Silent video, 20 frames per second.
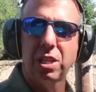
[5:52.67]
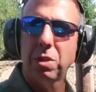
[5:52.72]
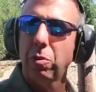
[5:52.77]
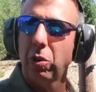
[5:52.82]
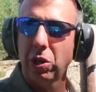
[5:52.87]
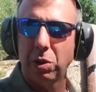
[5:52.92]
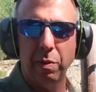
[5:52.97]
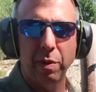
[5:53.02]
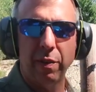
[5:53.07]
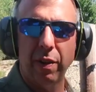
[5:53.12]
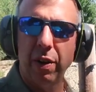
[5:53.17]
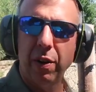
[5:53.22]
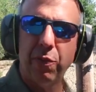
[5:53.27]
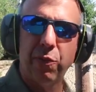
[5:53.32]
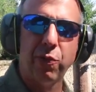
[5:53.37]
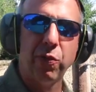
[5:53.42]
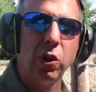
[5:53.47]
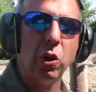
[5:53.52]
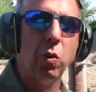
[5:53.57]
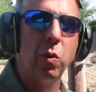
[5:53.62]
It's supposed to be a very
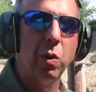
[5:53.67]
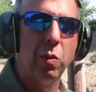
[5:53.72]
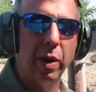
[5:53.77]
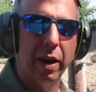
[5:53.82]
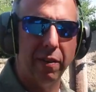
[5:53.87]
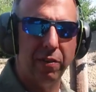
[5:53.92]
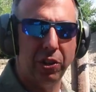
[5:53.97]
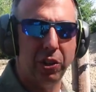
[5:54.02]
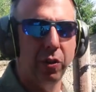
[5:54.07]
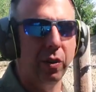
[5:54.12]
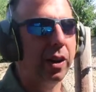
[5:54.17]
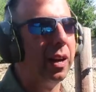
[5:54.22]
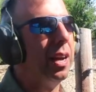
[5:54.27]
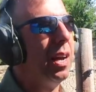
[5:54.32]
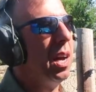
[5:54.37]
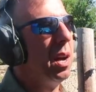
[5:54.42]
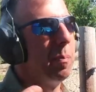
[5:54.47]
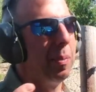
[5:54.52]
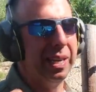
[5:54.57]
fluid way of shooting.